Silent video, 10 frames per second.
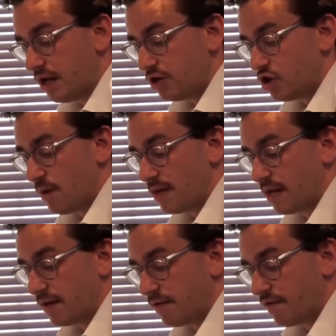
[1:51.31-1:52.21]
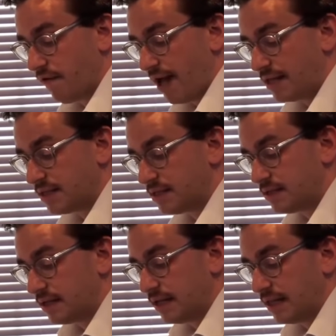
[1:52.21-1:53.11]
Germany and
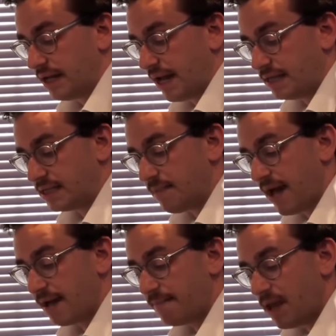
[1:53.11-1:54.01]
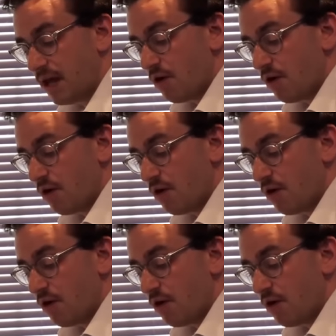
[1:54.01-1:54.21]
France, Italy and Spain,